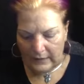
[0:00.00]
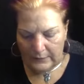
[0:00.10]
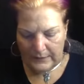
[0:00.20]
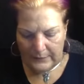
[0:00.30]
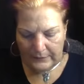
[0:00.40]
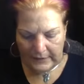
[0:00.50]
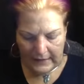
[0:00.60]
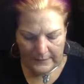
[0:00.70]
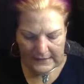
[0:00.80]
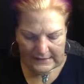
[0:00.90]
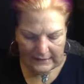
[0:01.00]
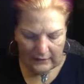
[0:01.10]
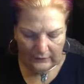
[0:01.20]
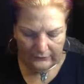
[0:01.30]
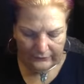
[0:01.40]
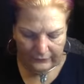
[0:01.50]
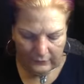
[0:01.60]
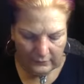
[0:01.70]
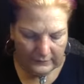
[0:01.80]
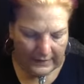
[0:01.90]
people like myself,
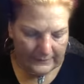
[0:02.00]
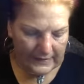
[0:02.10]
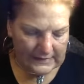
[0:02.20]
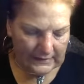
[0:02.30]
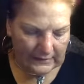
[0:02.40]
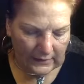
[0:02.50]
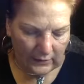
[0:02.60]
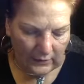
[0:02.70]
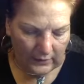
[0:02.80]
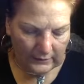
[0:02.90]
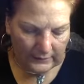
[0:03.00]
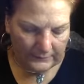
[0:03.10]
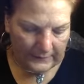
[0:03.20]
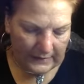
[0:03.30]
they basically call them